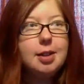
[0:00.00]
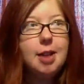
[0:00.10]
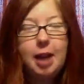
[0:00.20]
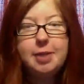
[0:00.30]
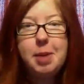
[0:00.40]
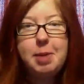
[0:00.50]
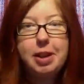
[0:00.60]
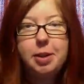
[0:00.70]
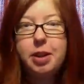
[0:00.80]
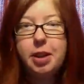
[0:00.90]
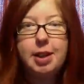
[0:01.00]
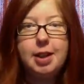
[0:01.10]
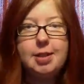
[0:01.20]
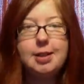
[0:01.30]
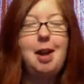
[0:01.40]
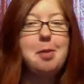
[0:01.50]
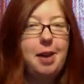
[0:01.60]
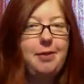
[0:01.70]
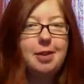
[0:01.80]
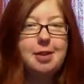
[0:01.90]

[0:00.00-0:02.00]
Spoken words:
That's what my new theory is. It's not my fault.